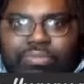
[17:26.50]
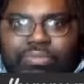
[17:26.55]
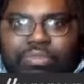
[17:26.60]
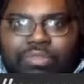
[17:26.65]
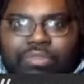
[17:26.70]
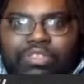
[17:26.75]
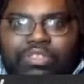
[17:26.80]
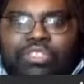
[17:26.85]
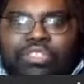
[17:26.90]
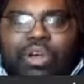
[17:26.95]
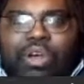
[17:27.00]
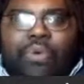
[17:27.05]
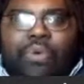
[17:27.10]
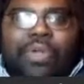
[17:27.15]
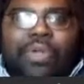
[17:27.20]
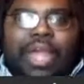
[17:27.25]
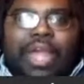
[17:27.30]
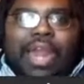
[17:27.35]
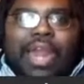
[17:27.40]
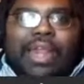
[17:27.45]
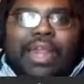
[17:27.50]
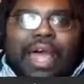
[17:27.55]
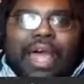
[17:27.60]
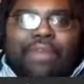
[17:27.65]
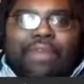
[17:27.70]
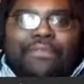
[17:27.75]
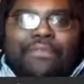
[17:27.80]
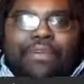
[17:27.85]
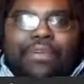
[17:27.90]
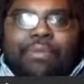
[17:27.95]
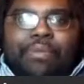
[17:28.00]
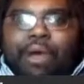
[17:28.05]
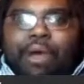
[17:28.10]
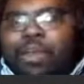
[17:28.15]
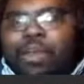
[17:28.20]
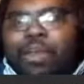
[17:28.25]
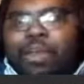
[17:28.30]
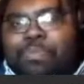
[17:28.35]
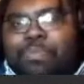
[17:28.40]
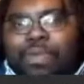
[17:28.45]
So we got a lot of football
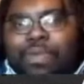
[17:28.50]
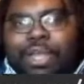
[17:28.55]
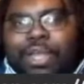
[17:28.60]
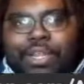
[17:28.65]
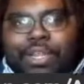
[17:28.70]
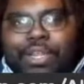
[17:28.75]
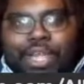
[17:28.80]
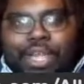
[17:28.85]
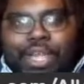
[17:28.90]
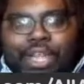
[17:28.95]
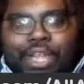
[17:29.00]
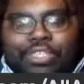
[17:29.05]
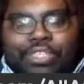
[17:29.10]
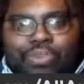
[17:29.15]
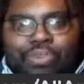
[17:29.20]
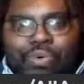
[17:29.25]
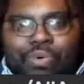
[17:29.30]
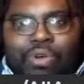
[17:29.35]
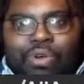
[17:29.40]
to play today that's going